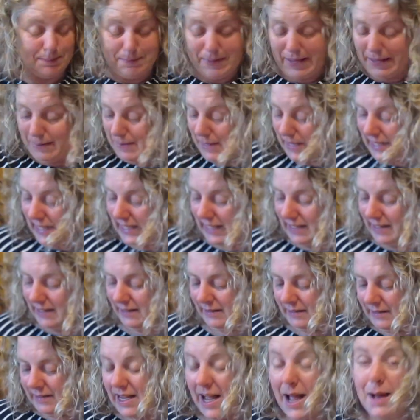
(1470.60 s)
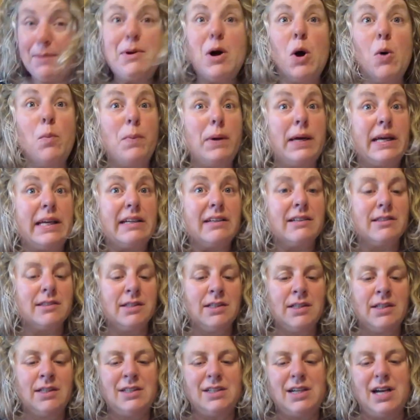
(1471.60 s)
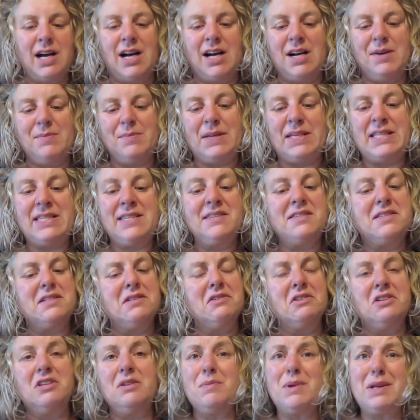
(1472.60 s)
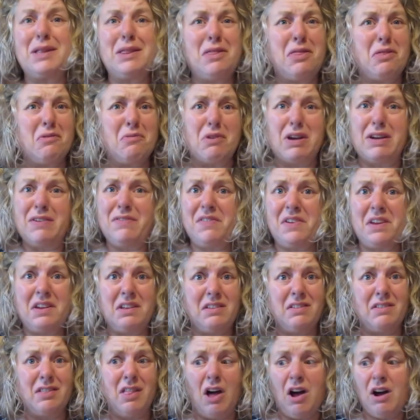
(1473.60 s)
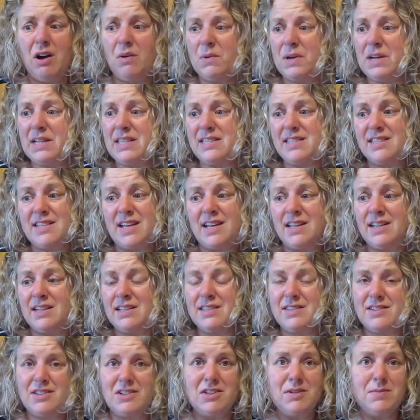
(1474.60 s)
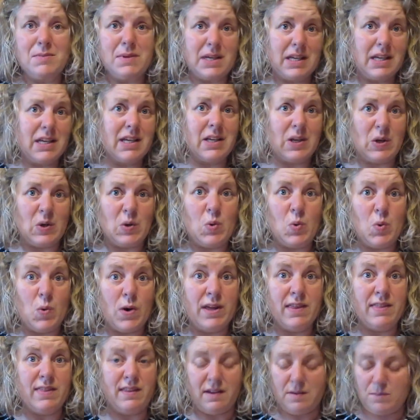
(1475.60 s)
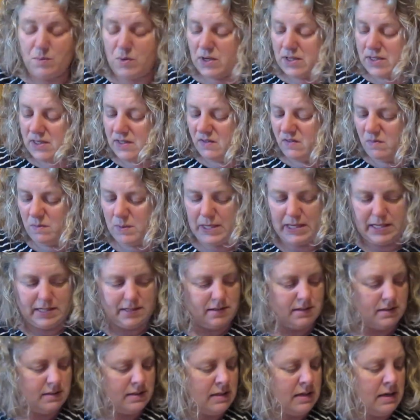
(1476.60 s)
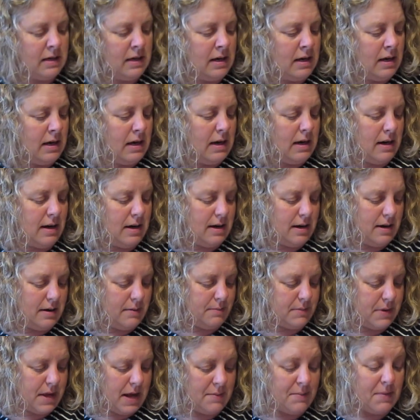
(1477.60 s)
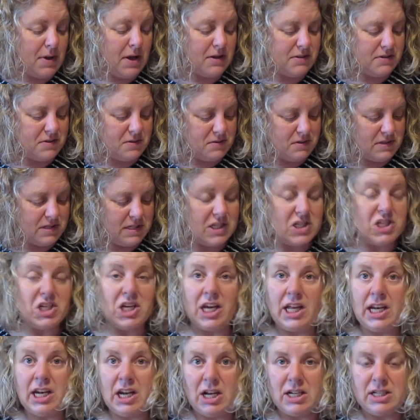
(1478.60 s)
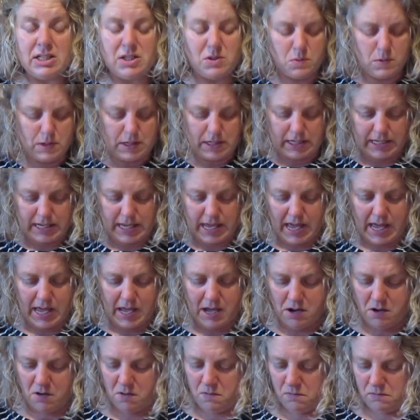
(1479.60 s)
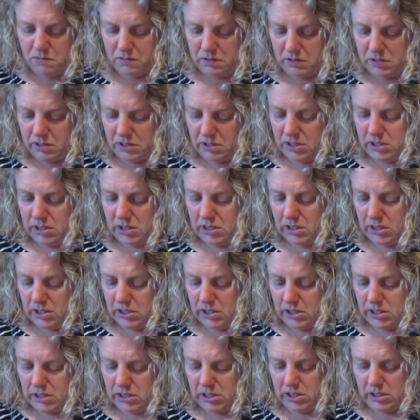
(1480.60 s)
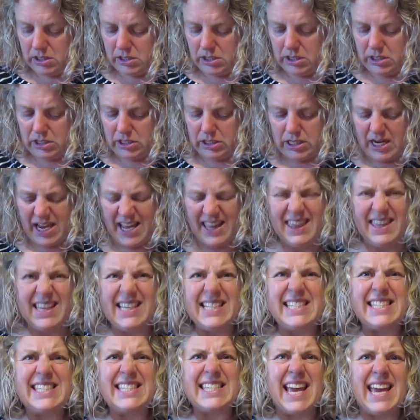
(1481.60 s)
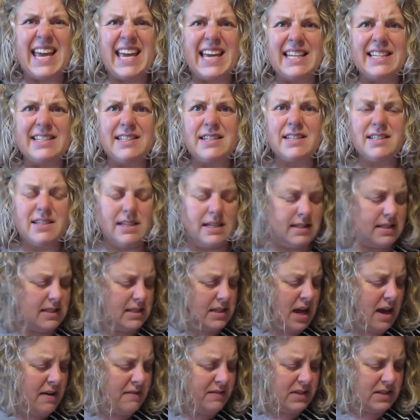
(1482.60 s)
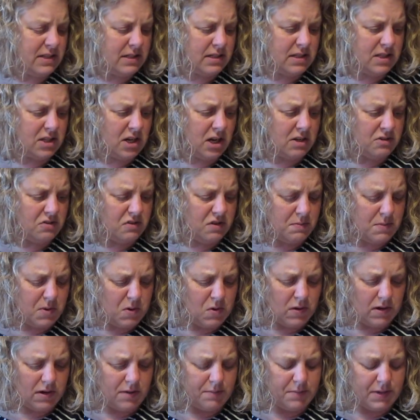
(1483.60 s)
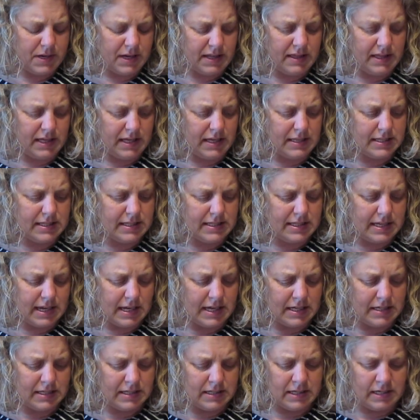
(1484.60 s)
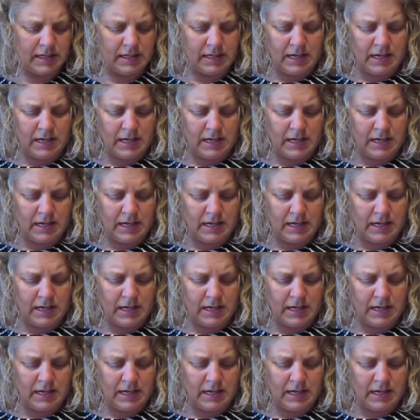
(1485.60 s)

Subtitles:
Maybe. I'm hoping. It's still going to be 3 feet long when it's done. It's going to be quite the impressive piece. I'm also stitching it on 20 count, I think sand. It's not vintage country mocha, but I think it's sand.